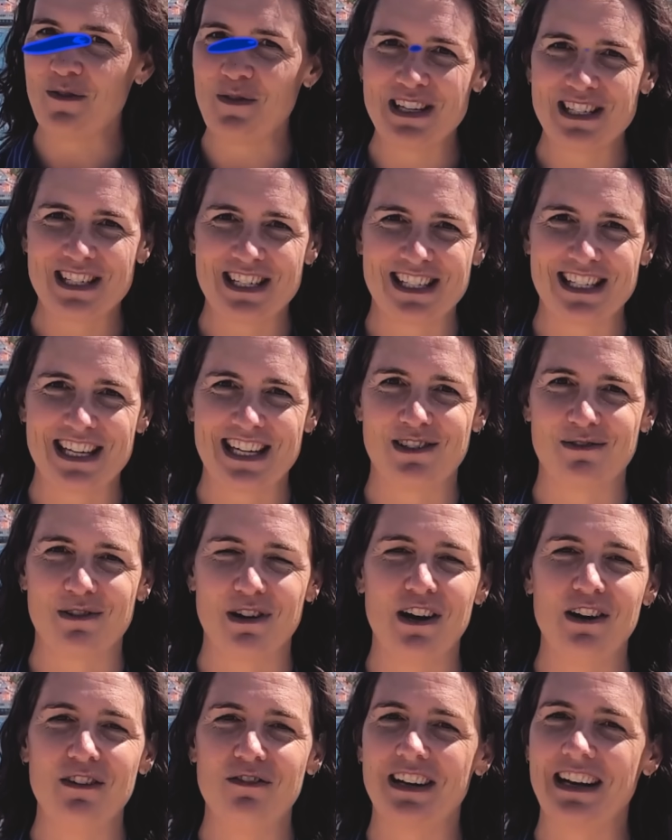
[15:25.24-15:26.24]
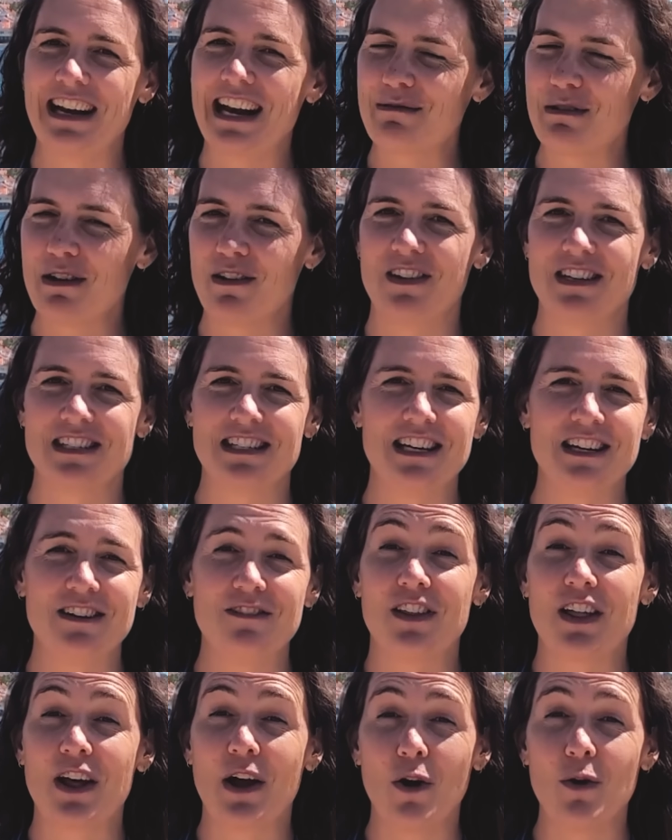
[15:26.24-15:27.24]
so much to SeaTwirl for letting me visit
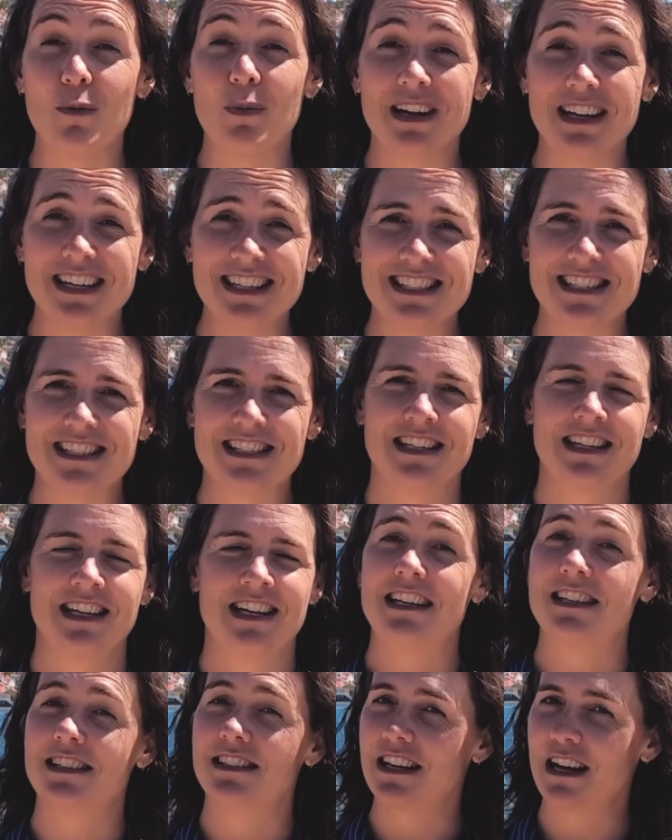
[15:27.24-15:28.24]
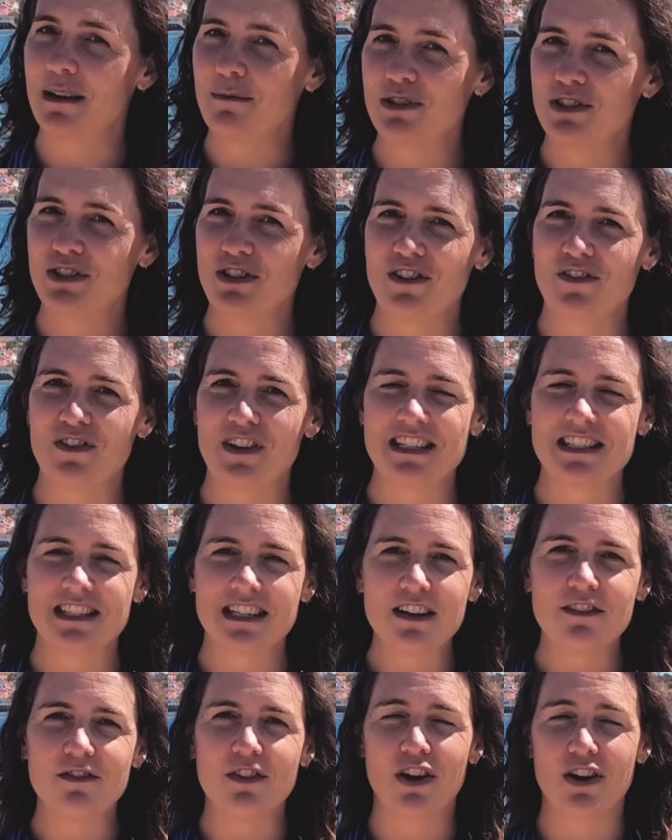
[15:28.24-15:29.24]
for their openness and to Chalmers
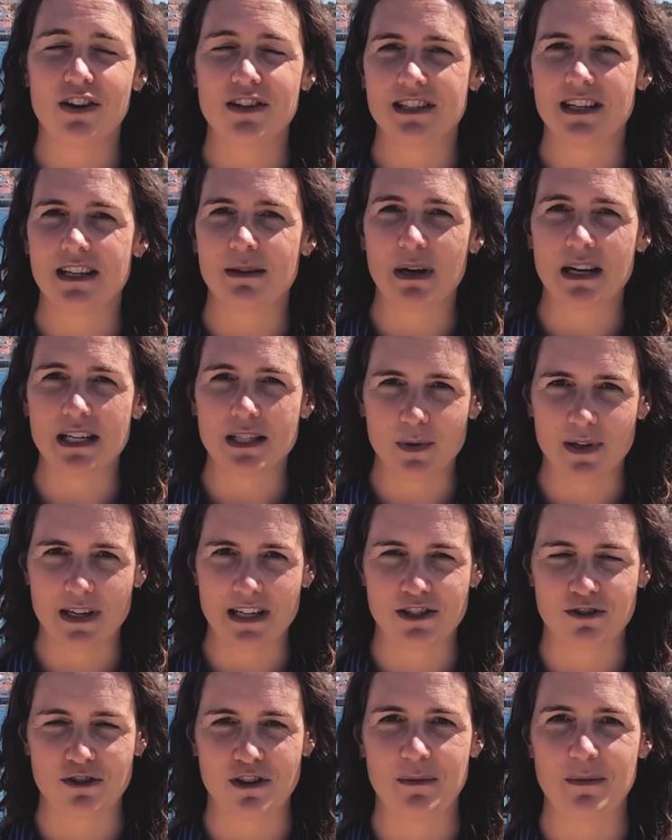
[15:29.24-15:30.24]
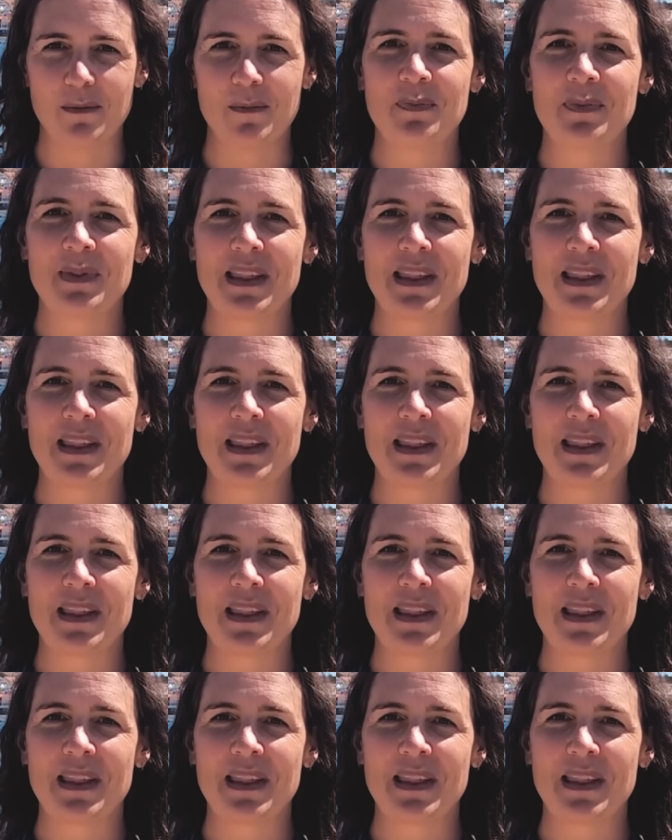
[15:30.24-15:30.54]
University for hosting my Swedish trip